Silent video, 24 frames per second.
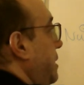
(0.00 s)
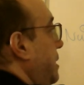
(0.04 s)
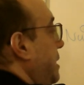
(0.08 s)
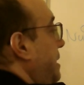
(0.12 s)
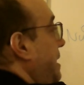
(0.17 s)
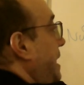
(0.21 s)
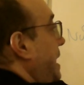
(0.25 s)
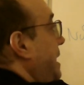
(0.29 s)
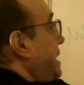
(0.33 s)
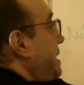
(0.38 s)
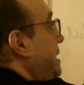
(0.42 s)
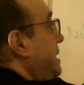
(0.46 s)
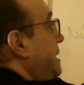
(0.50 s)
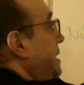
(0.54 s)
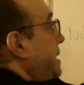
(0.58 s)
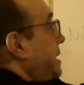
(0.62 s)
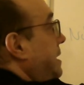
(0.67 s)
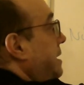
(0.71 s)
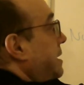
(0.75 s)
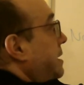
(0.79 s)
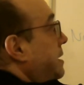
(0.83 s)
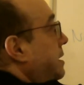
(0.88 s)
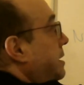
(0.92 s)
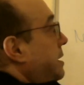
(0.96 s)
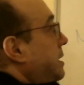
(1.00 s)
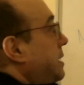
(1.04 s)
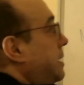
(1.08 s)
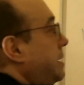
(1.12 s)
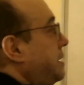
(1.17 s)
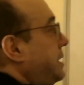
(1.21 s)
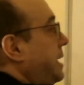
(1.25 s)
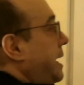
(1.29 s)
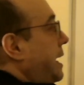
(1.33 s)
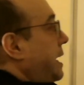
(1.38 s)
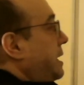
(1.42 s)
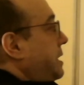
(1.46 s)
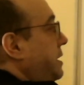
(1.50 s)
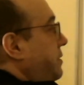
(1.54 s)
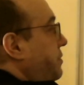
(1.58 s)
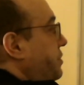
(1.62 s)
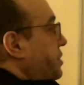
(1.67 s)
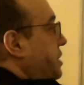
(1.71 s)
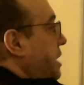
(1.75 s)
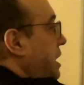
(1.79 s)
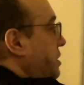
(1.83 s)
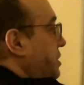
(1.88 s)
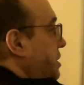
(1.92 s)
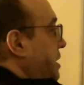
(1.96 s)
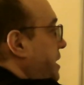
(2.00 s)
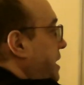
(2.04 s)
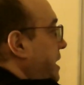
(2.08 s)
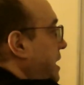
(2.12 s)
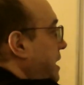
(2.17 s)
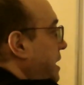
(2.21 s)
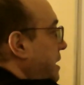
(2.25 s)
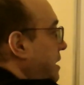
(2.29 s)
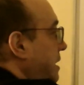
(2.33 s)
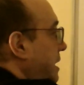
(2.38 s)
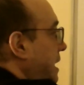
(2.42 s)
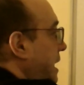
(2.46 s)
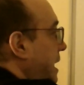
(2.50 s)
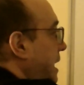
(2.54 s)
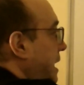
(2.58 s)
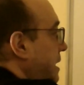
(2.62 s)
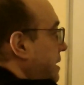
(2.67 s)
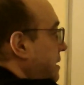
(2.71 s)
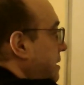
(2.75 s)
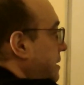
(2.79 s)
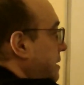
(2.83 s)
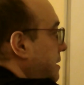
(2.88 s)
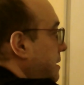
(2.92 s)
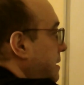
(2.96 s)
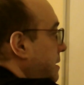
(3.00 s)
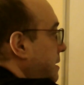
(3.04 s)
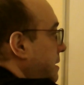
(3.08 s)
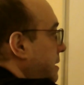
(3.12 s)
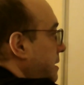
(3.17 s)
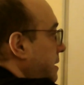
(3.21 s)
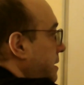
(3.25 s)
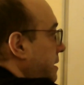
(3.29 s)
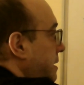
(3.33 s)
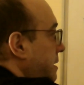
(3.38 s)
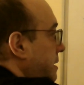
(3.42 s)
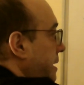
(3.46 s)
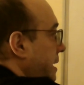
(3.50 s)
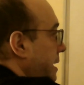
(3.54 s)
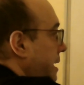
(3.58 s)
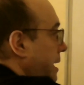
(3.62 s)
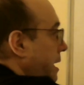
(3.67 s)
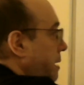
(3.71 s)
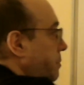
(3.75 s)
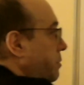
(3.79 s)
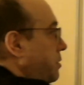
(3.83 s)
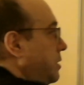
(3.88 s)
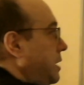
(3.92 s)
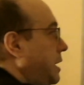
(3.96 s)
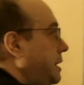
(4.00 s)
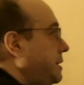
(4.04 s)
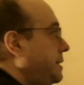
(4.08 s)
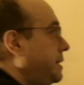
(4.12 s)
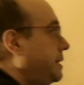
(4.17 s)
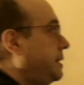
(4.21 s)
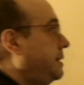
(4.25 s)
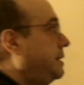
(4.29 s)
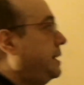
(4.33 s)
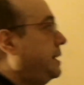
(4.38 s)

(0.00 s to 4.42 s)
a density negative charge here, and the carbon has a